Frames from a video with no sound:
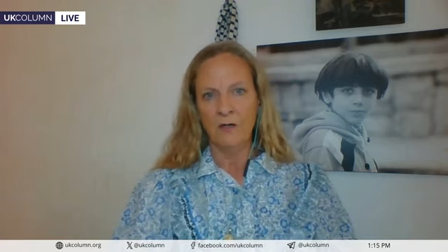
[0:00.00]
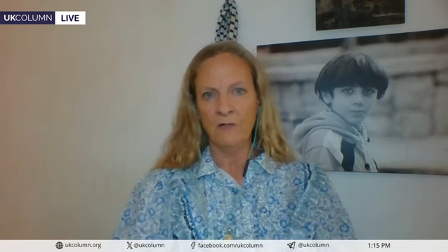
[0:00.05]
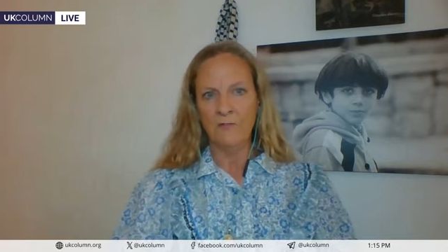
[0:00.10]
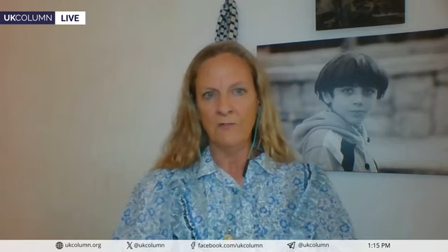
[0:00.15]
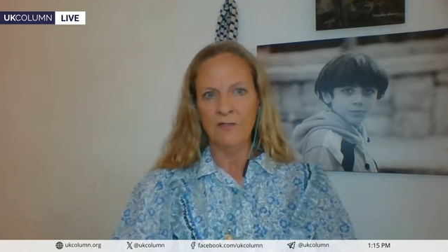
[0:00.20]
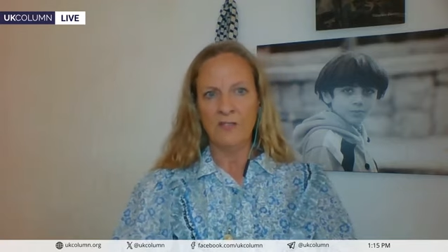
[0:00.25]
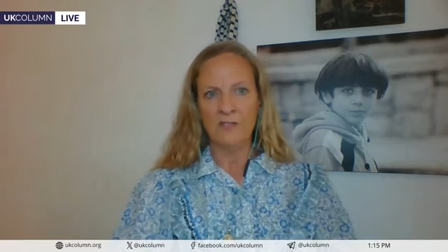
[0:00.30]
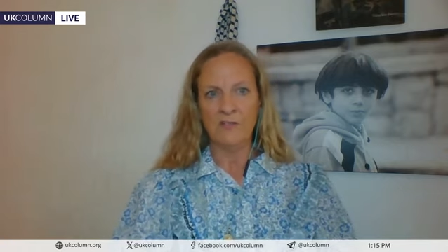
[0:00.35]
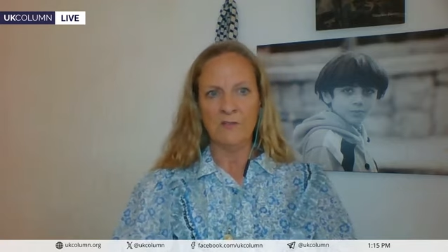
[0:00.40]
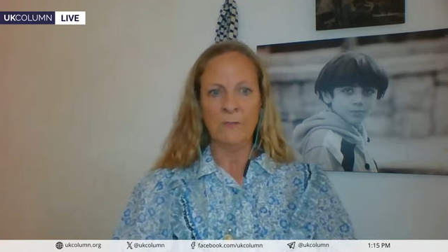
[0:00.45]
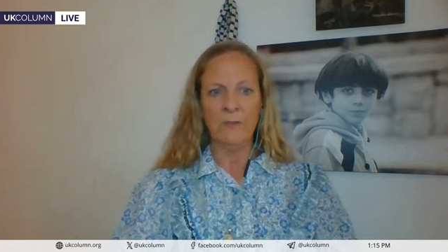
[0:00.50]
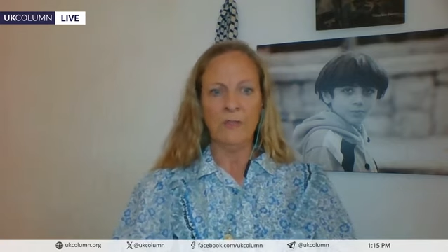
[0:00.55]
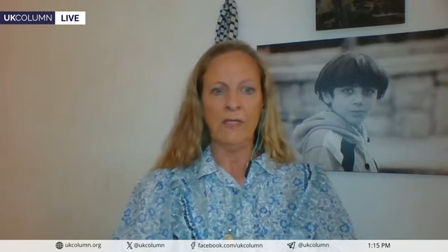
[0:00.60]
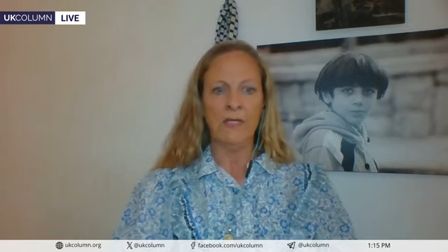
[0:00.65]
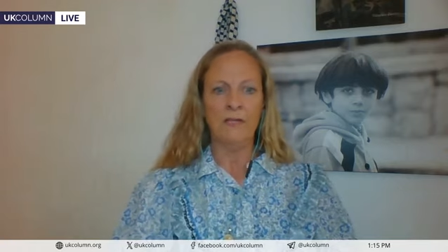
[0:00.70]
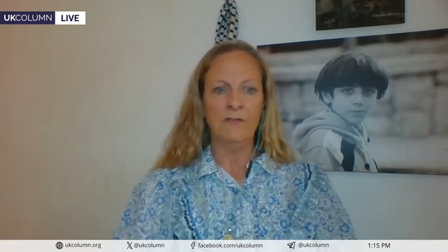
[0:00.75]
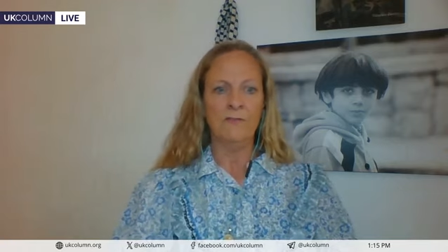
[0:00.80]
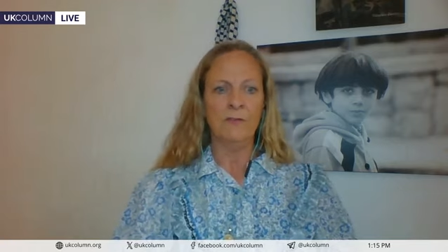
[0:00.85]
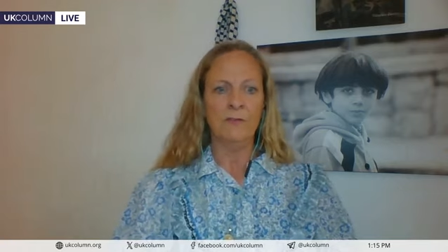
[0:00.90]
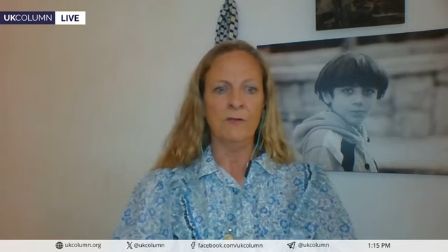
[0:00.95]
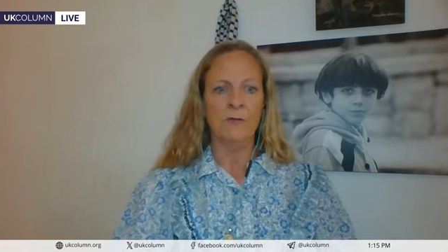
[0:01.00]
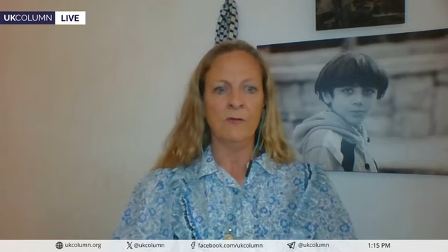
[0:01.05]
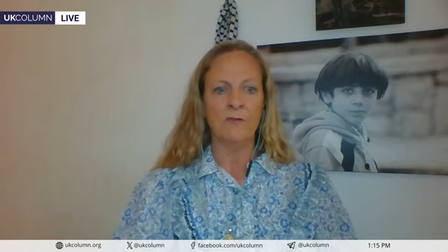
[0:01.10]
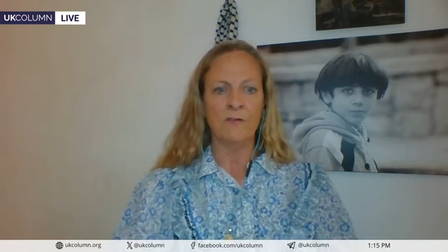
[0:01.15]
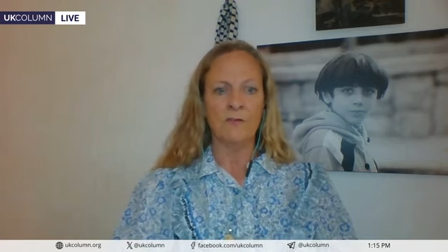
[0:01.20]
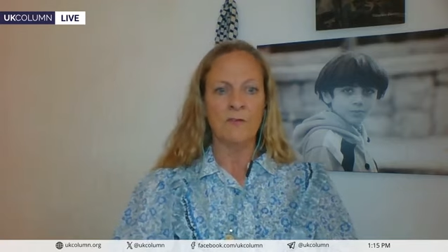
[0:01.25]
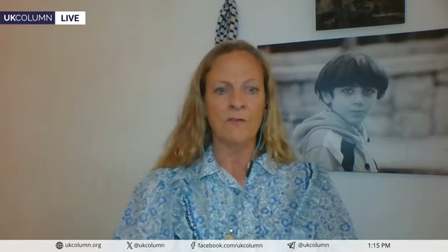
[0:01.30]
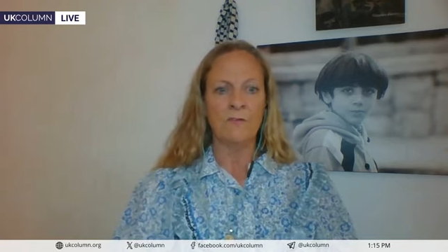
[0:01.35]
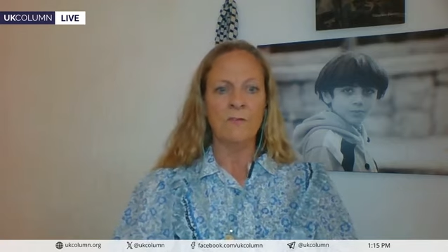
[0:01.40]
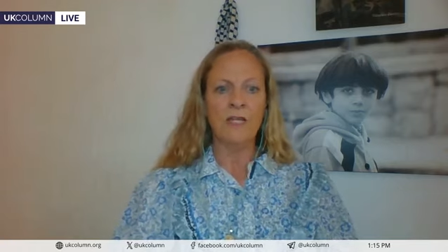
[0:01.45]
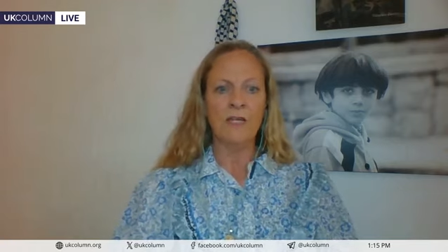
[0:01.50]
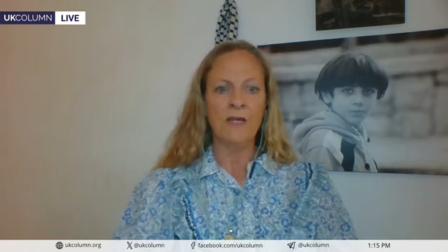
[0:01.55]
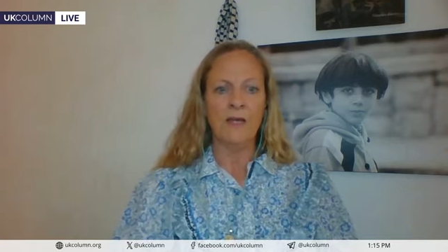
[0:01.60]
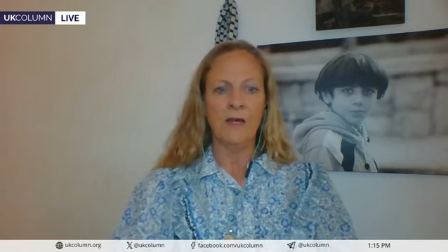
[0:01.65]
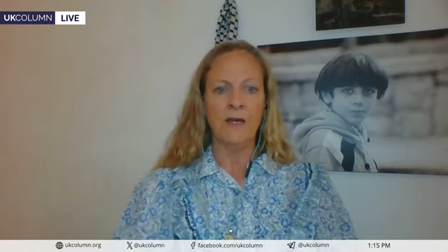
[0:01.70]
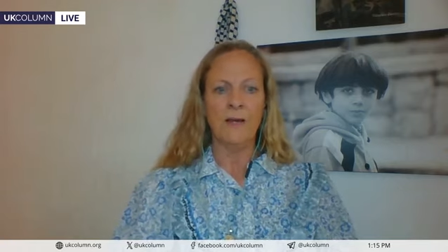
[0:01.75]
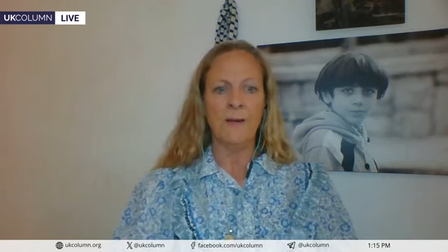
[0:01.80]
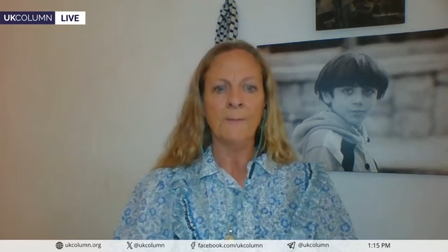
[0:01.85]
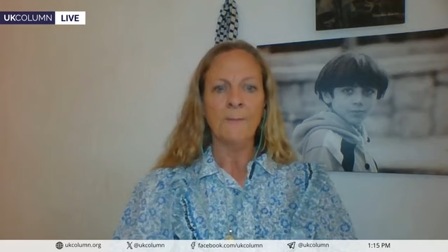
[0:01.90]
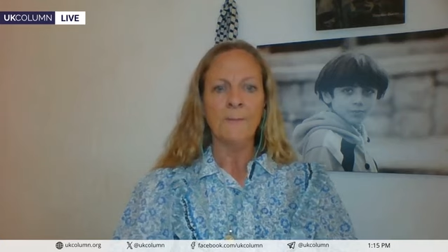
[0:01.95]
of disbelief across the
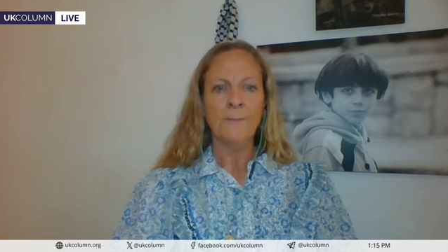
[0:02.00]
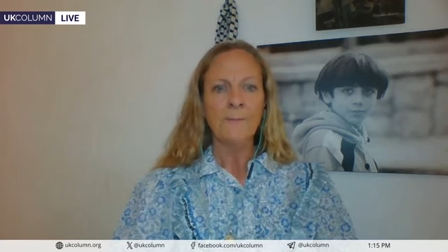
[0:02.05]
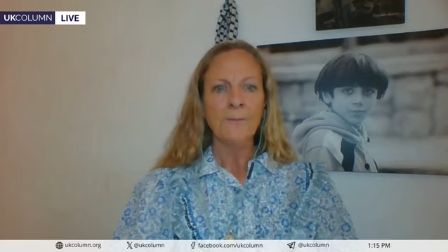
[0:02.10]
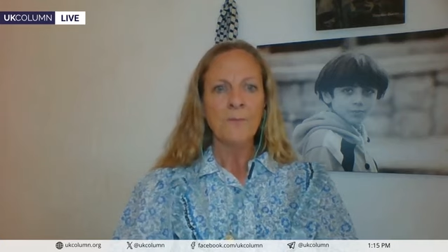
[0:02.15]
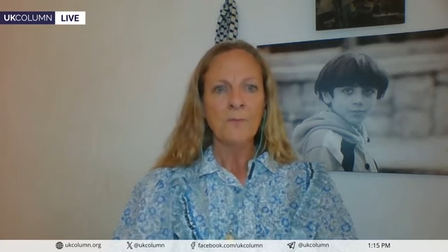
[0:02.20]
media.